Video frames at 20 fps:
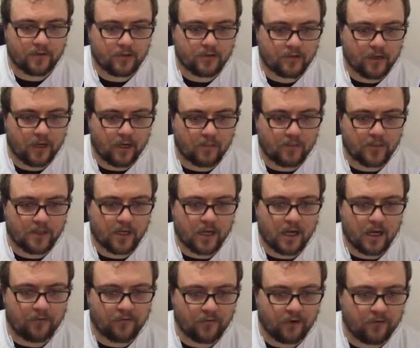the straight up
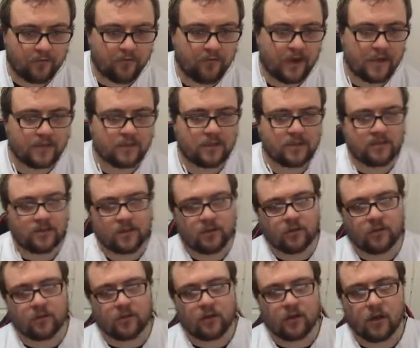dive. No fancy shit
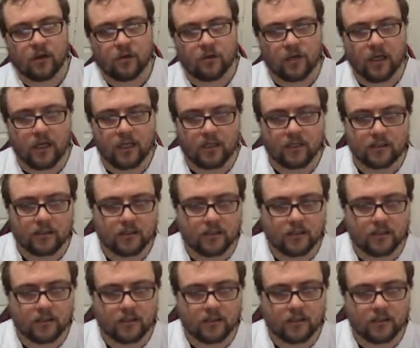on the goal line.